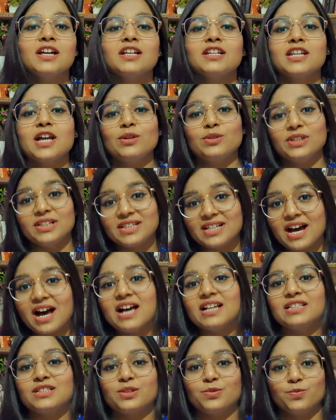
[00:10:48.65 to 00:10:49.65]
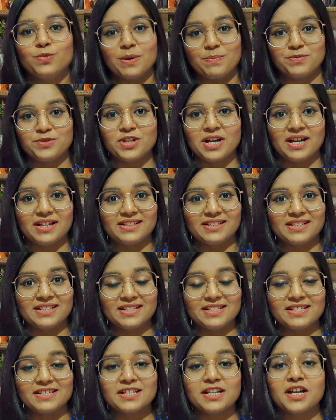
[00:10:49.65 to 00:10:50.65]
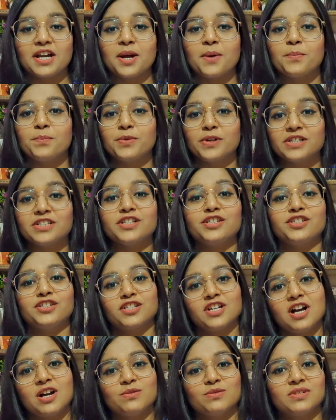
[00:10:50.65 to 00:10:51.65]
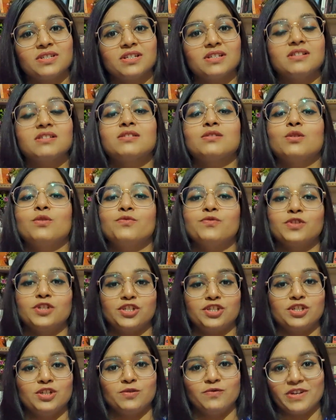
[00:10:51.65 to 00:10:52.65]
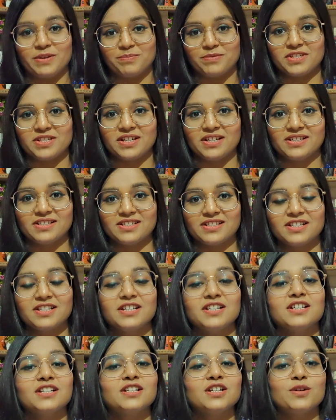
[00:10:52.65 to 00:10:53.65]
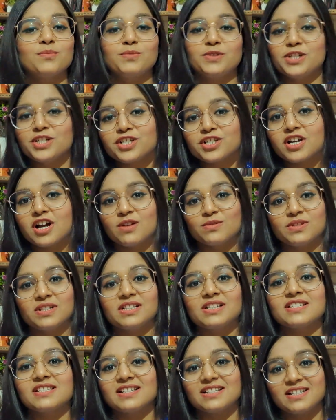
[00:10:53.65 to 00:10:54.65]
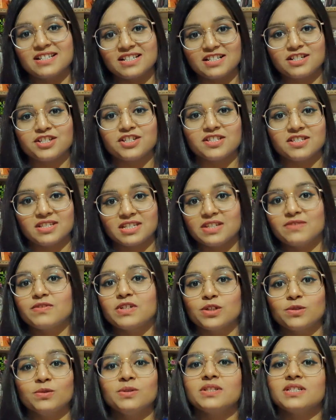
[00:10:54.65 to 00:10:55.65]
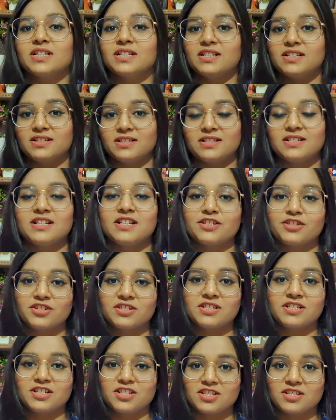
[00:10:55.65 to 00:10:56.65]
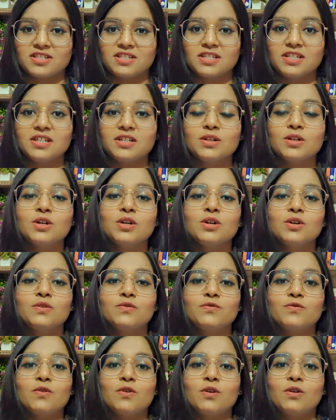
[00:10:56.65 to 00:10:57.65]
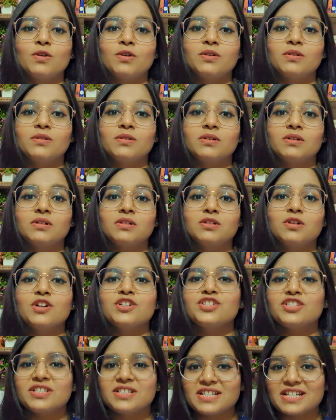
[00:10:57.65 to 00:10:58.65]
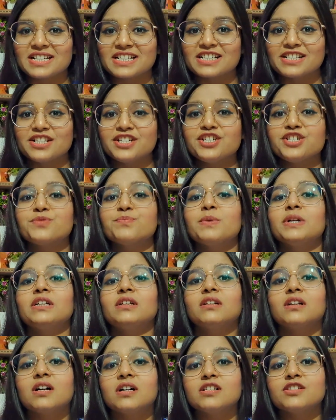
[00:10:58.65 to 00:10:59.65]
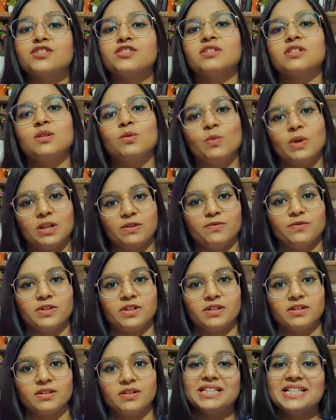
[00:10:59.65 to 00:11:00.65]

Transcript: Now the last website is British Council's official website. Now British Council is an agency, we know it's an international agency for not just English but cultural welfare.